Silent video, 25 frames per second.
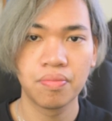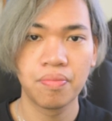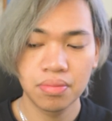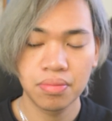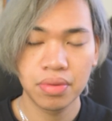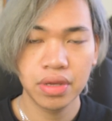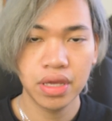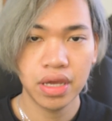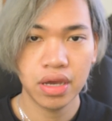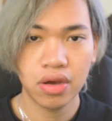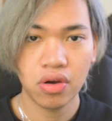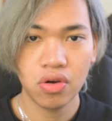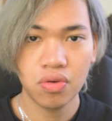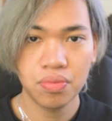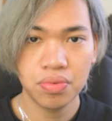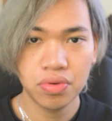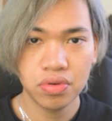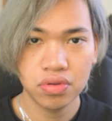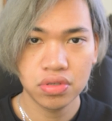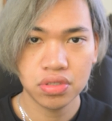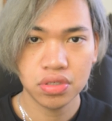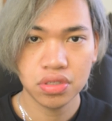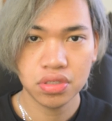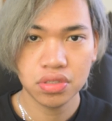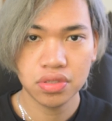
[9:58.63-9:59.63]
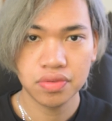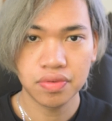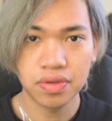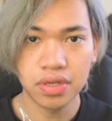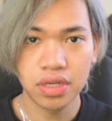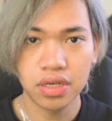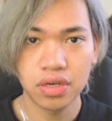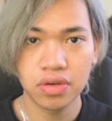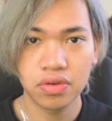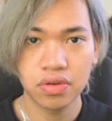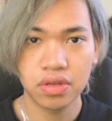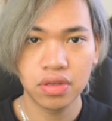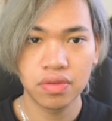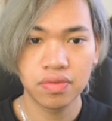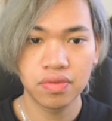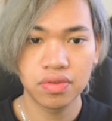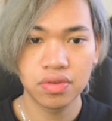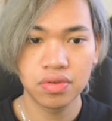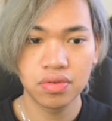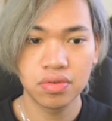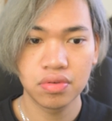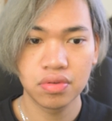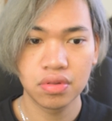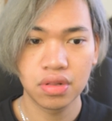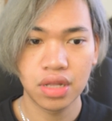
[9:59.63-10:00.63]
But yeah, I hope you enjoyed this video. If
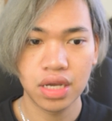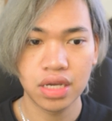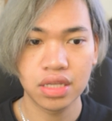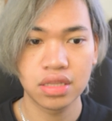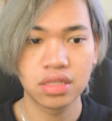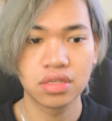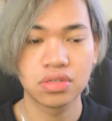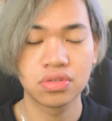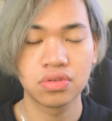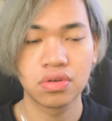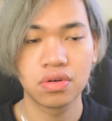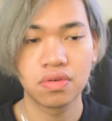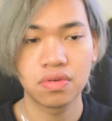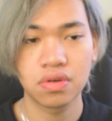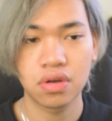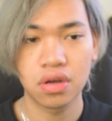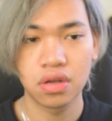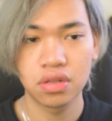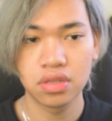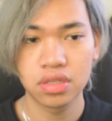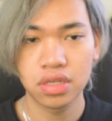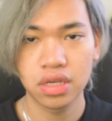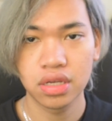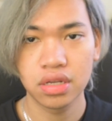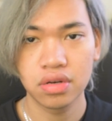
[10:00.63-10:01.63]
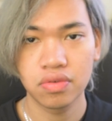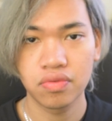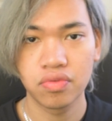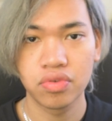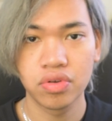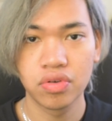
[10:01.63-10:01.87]
you like this sort of content,